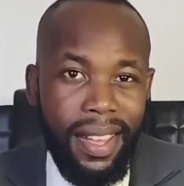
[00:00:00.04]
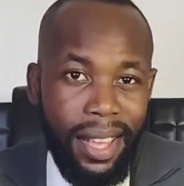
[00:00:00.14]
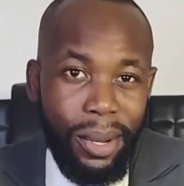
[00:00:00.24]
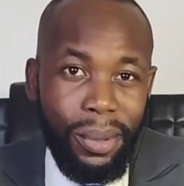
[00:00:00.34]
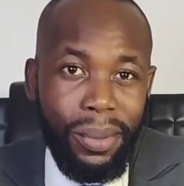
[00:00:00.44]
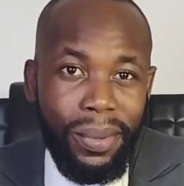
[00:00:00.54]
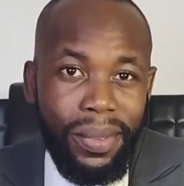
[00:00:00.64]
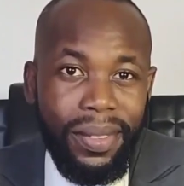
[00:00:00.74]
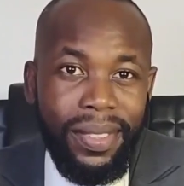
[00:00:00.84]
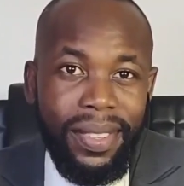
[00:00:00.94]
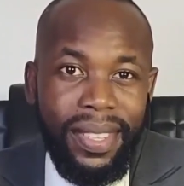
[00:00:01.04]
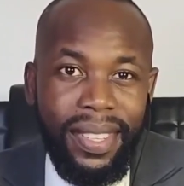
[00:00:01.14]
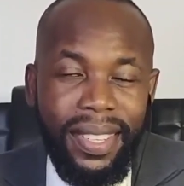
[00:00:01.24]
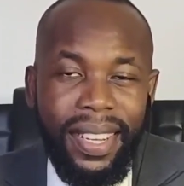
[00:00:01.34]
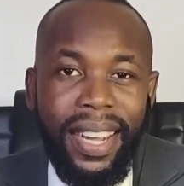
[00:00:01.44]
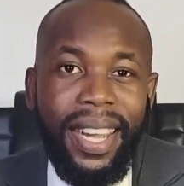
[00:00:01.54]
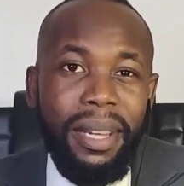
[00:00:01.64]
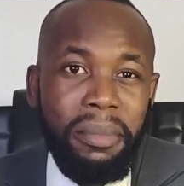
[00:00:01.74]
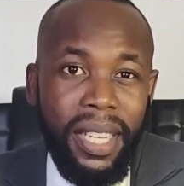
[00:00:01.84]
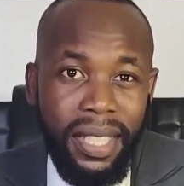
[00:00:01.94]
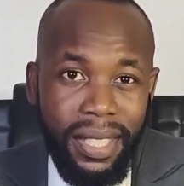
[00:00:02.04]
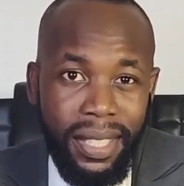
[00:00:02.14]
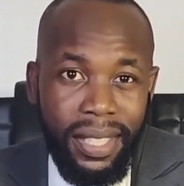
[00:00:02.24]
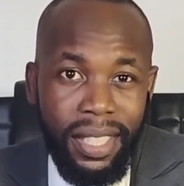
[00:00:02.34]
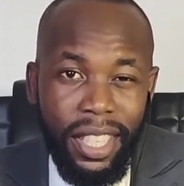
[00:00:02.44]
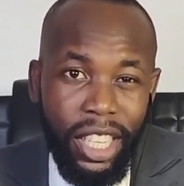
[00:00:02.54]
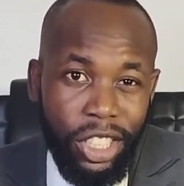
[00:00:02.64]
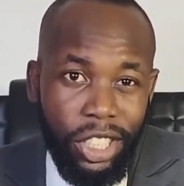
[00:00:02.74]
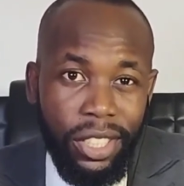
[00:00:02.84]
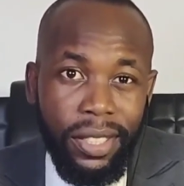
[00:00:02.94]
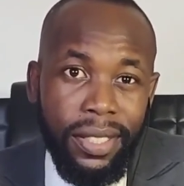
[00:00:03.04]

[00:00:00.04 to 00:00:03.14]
Hello, I am Dennis Nachi,